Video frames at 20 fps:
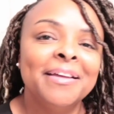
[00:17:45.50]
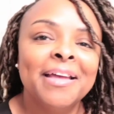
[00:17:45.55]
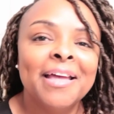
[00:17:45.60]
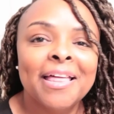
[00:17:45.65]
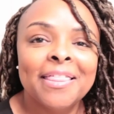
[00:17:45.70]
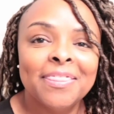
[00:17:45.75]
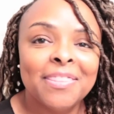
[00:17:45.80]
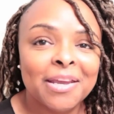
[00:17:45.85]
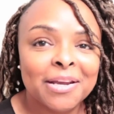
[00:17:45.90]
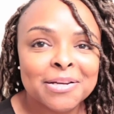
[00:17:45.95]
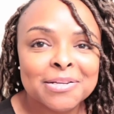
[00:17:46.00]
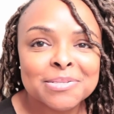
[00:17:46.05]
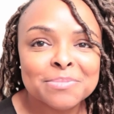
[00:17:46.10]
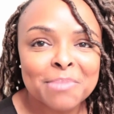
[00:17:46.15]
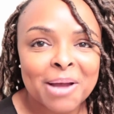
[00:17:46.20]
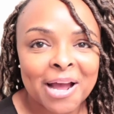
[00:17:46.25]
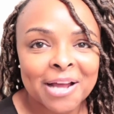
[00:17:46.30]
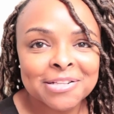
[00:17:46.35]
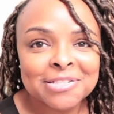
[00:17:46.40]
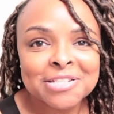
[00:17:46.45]
There's
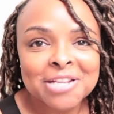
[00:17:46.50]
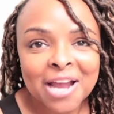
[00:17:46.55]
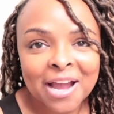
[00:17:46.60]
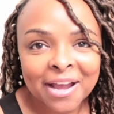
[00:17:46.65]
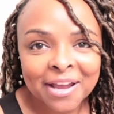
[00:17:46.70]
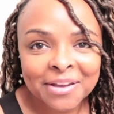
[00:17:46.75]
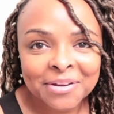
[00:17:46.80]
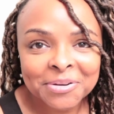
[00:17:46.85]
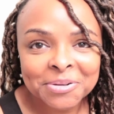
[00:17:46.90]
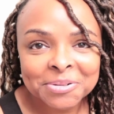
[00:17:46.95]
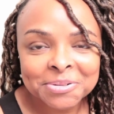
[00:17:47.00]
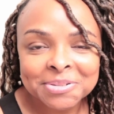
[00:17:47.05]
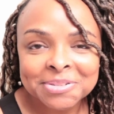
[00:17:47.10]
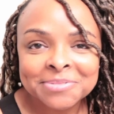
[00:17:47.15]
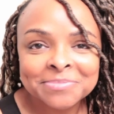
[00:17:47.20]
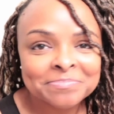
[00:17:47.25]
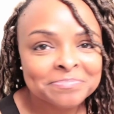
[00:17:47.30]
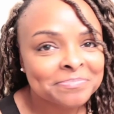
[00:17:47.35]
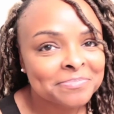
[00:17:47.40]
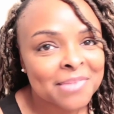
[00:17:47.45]
my child.
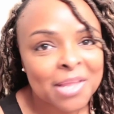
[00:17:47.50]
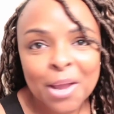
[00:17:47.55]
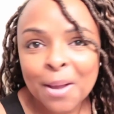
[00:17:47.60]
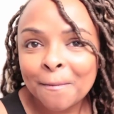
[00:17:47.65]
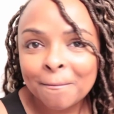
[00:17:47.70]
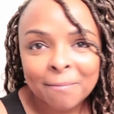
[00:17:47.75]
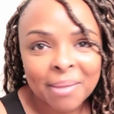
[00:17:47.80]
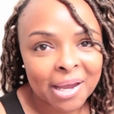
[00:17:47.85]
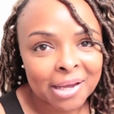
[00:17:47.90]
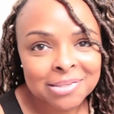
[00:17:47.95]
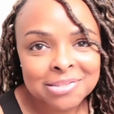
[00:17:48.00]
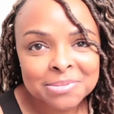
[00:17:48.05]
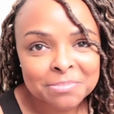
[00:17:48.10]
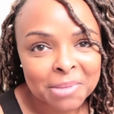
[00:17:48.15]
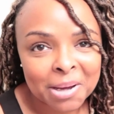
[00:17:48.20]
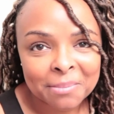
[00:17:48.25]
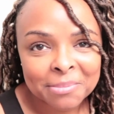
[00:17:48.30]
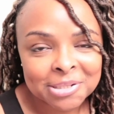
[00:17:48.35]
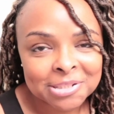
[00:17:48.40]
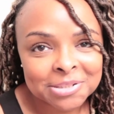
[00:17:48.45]
Back to
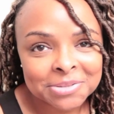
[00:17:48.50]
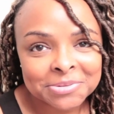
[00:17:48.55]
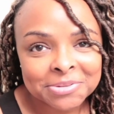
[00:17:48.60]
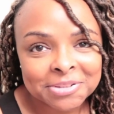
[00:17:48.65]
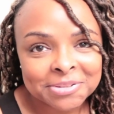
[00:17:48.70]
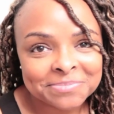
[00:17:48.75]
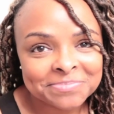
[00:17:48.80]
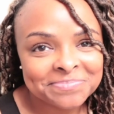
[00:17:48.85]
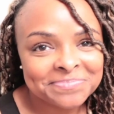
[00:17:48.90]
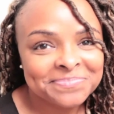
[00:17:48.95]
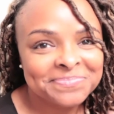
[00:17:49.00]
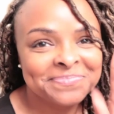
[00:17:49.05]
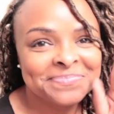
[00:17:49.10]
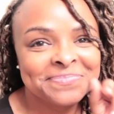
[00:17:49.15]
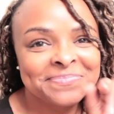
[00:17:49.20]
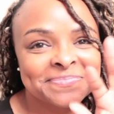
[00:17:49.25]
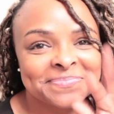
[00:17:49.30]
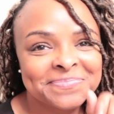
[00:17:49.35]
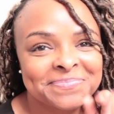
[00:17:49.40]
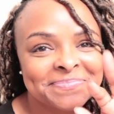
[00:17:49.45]
mommy duty.
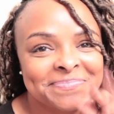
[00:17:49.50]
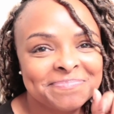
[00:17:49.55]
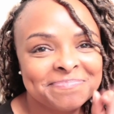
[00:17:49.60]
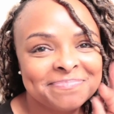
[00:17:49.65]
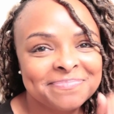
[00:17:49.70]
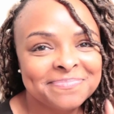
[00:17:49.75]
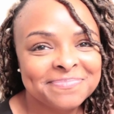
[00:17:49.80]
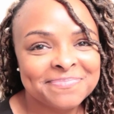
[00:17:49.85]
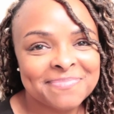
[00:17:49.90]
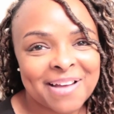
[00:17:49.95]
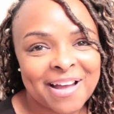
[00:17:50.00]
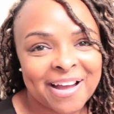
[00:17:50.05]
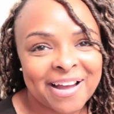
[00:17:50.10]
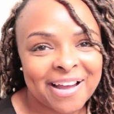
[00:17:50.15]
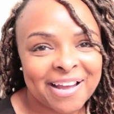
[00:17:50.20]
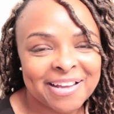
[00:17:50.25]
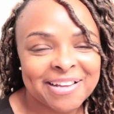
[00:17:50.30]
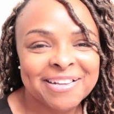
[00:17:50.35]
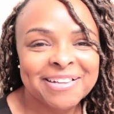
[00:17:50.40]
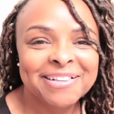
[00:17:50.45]

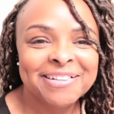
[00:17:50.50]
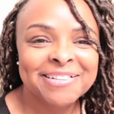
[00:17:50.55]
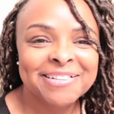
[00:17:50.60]
Bye.